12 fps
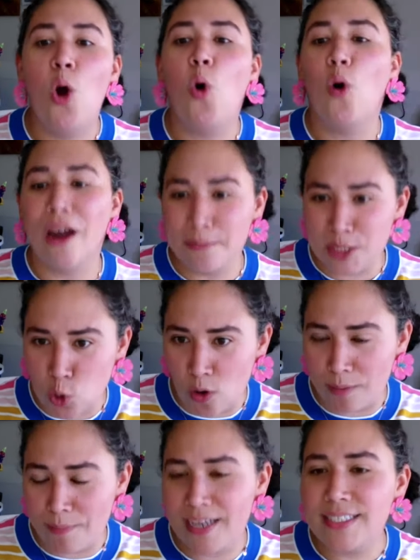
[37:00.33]
or
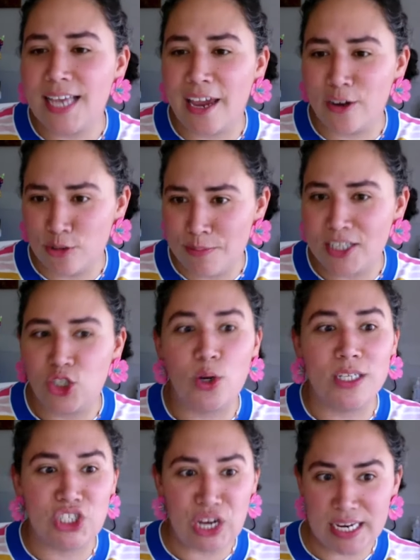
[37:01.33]
absorbance, I could measure
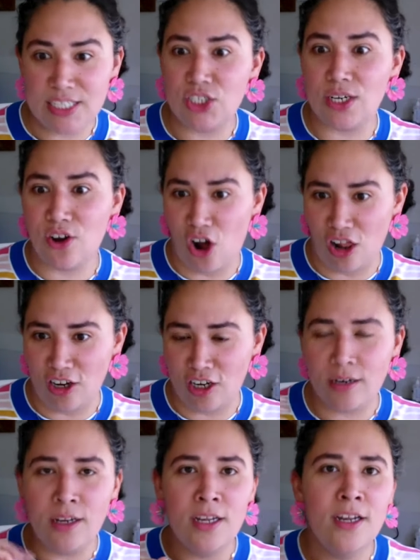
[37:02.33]
a change in
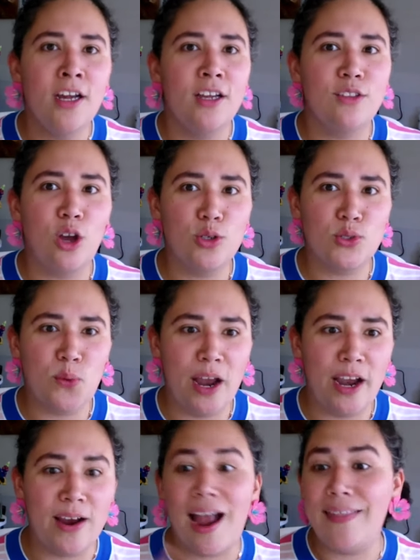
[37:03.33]
color.
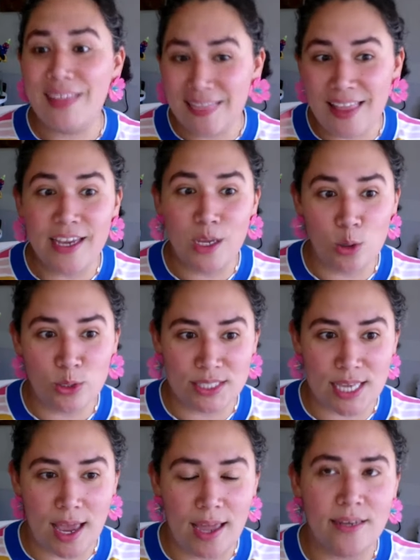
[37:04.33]
And then like you
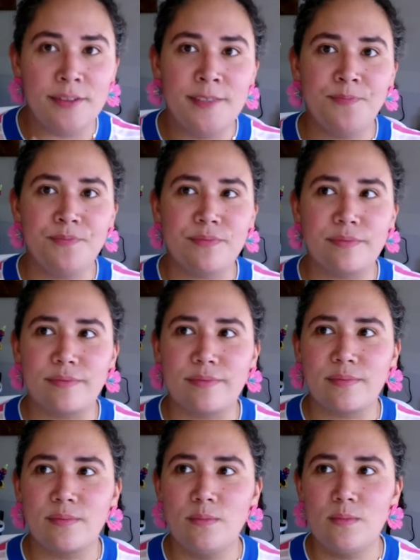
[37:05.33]
said,
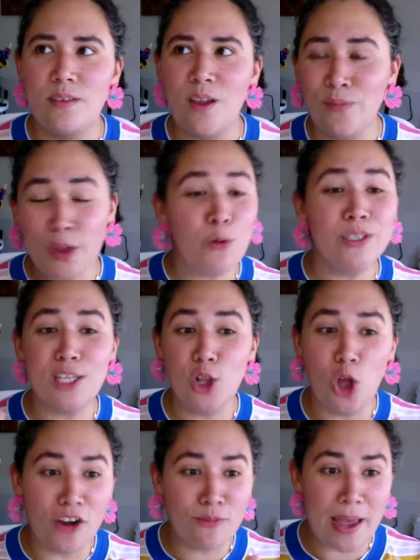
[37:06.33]
there was a
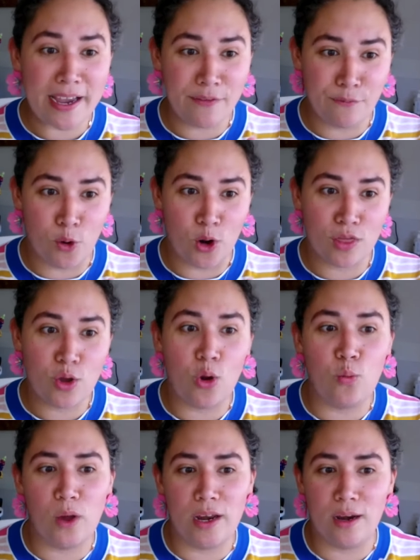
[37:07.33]
lot of back and forth
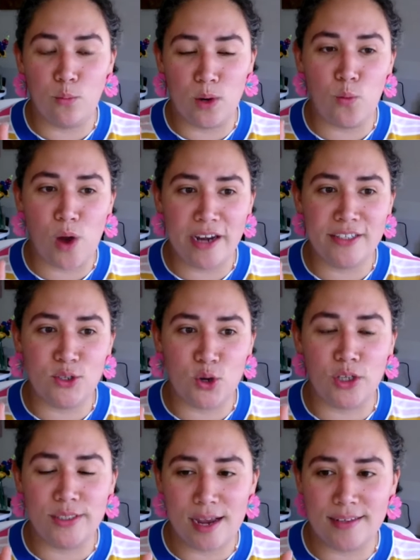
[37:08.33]
on whether we wanted to
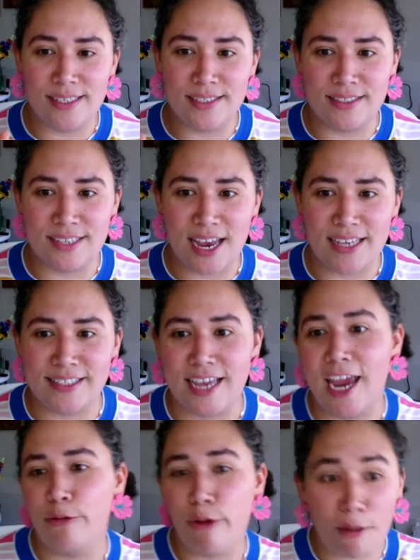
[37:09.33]
conduct this test
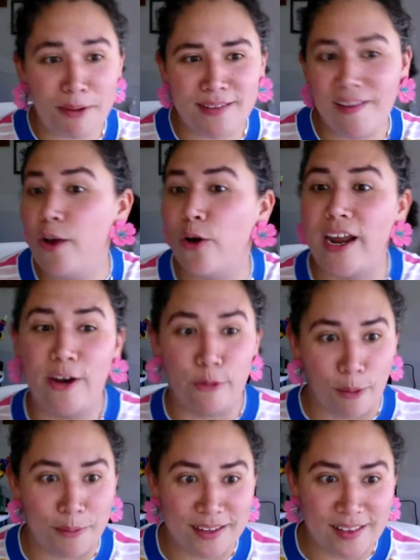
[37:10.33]
aerobically or
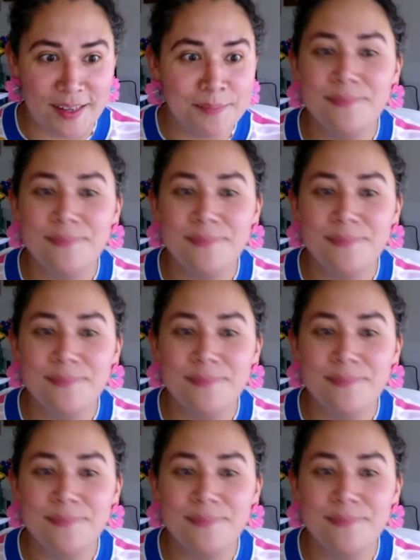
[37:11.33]
anaerobically,